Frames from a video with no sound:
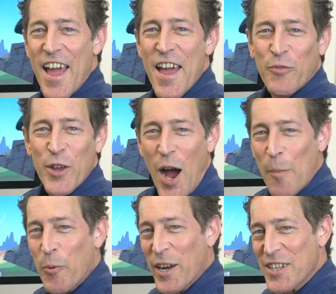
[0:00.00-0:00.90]
Every
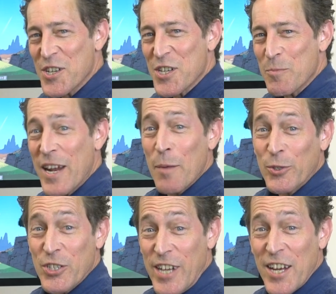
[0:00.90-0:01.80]
operating system
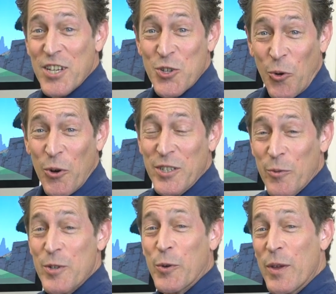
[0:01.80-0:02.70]
enables data storage and
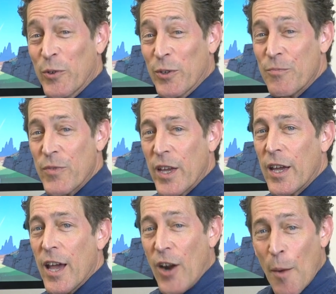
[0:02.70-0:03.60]
retrieval.
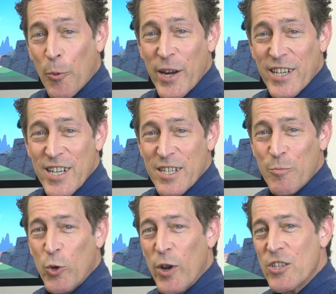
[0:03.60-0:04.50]
An operating
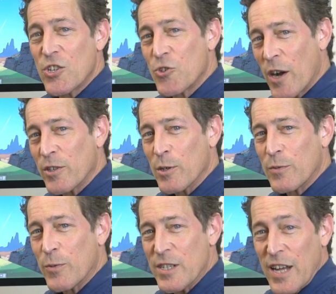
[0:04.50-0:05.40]
system creates structures
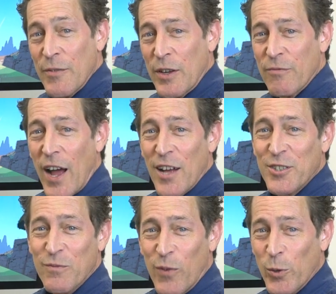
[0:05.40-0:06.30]
for saving
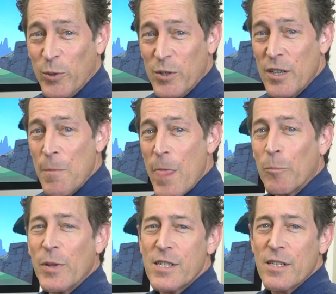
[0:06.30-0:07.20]
files and folders,
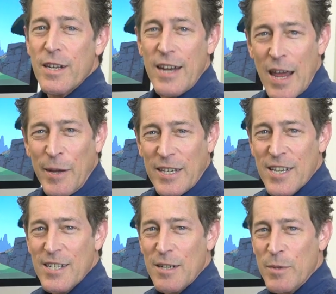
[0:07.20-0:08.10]
plus naming
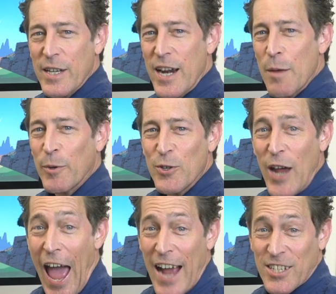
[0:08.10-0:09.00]
systems that enable you
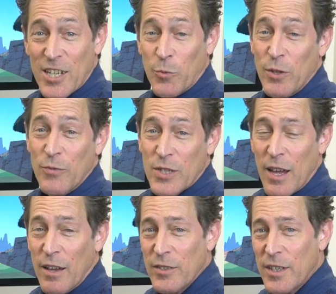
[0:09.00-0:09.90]
to access what you've
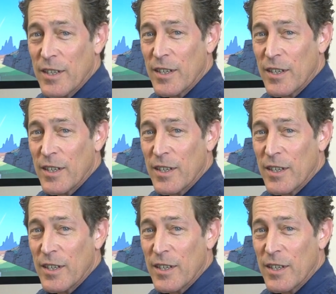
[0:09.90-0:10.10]
saved.